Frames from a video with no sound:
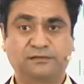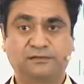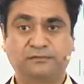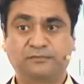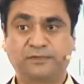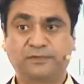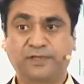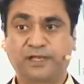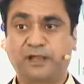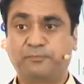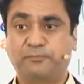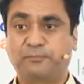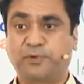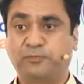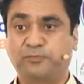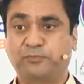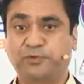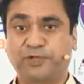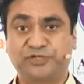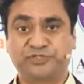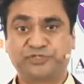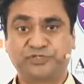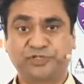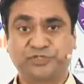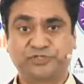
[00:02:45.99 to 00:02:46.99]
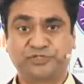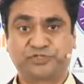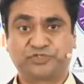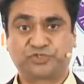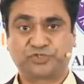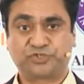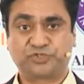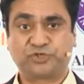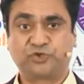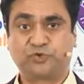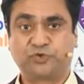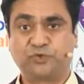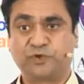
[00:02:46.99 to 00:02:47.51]
where our population is
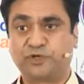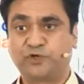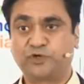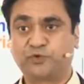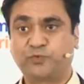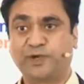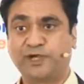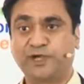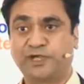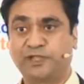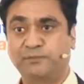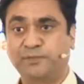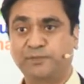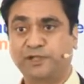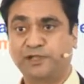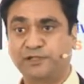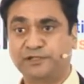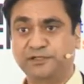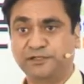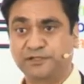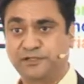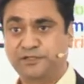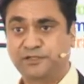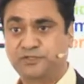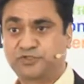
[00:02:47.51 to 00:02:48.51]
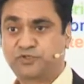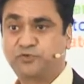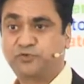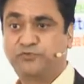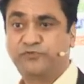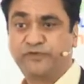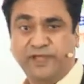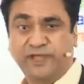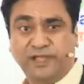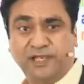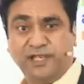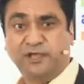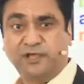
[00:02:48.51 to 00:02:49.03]
220 million. So
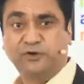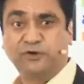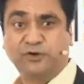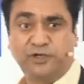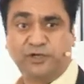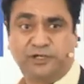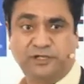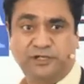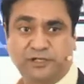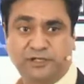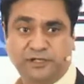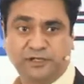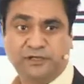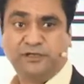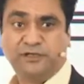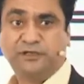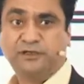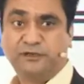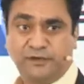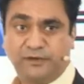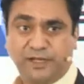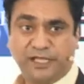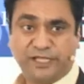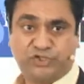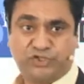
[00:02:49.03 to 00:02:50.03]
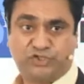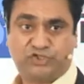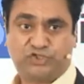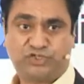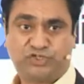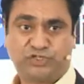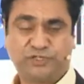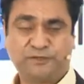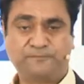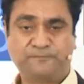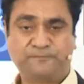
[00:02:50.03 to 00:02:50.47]
fairly good reach.